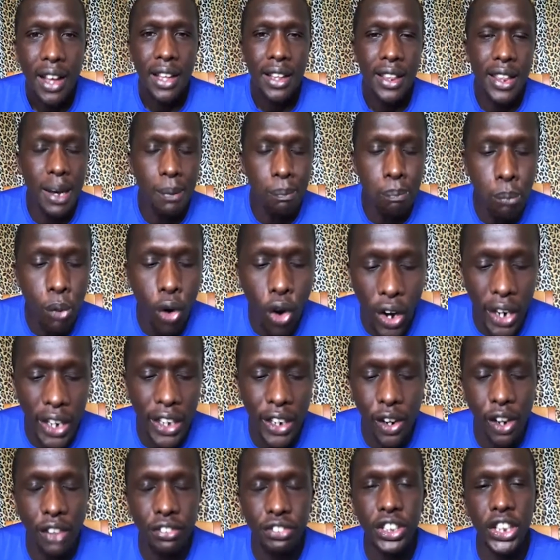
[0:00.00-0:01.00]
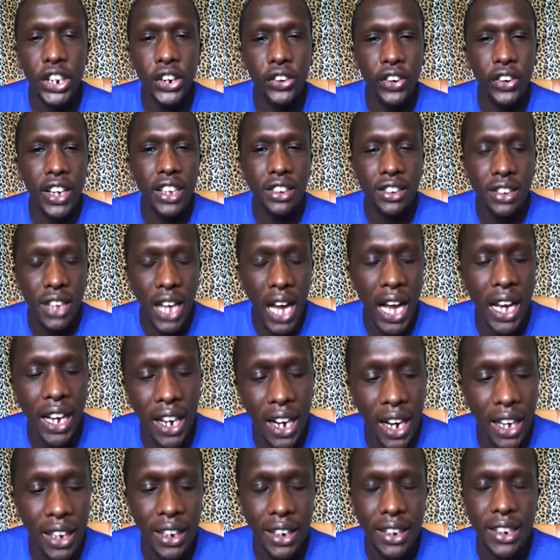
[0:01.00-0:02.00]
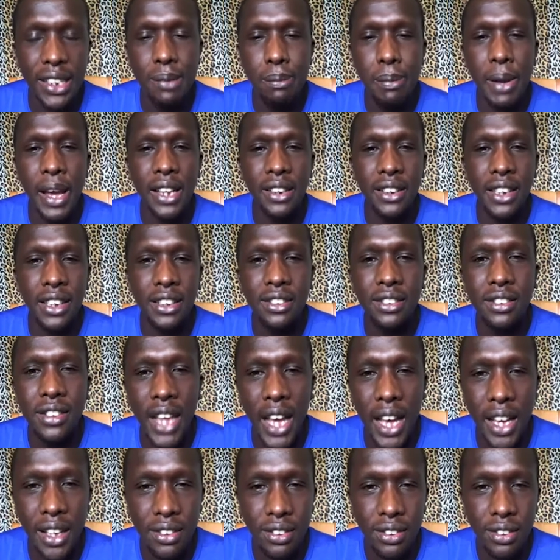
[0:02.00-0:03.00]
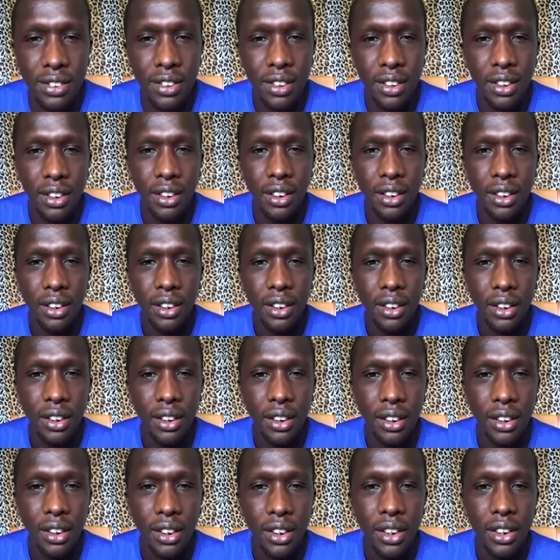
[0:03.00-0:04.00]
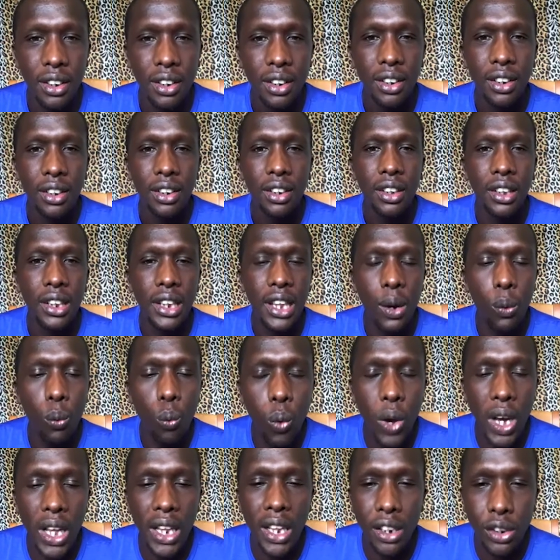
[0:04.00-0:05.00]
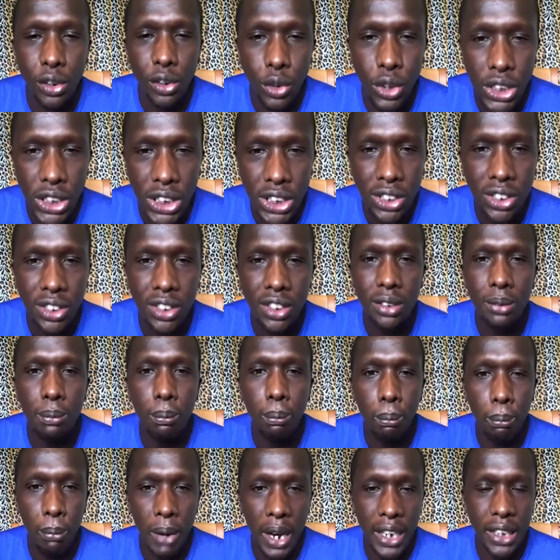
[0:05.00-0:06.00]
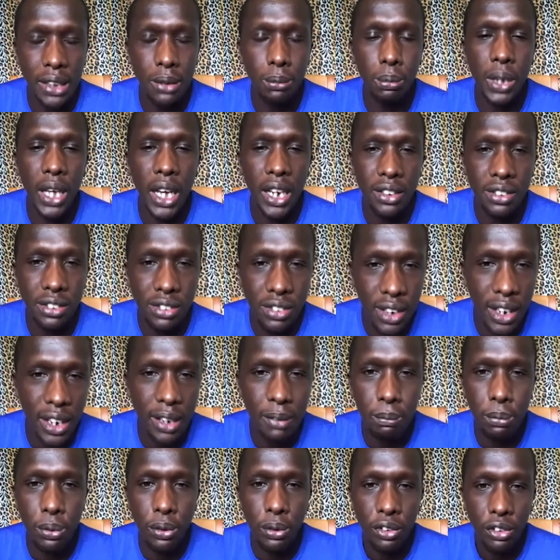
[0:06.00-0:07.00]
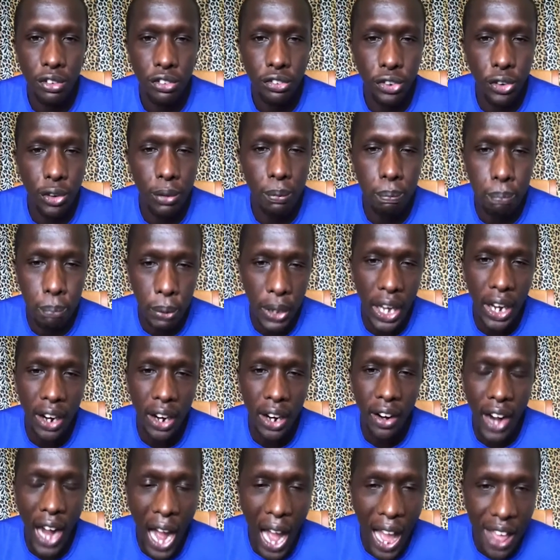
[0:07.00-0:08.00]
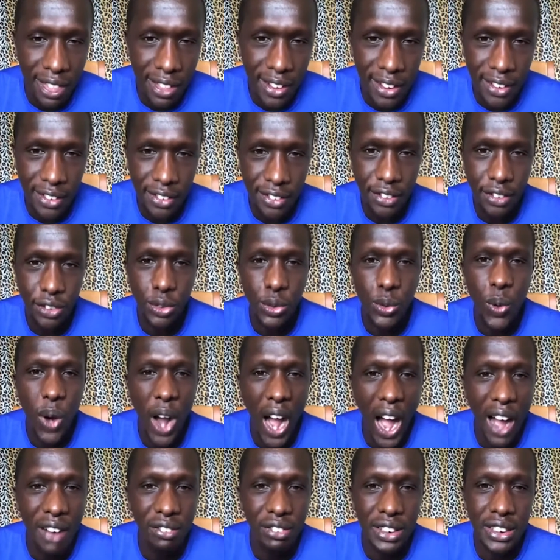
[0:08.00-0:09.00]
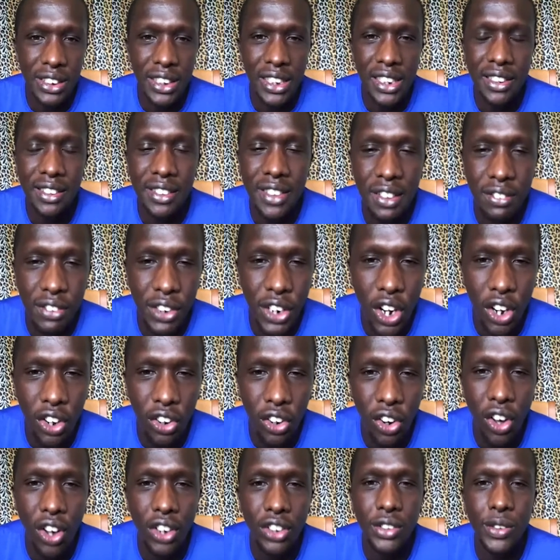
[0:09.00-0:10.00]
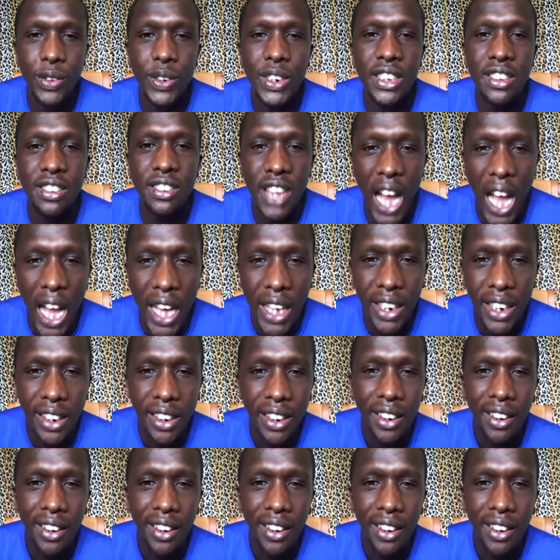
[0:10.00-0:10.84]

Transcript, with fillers: the morning of the race, I got an email that says, the weather condition might be extreme for, for para athletes. You have until seven o'clock to decide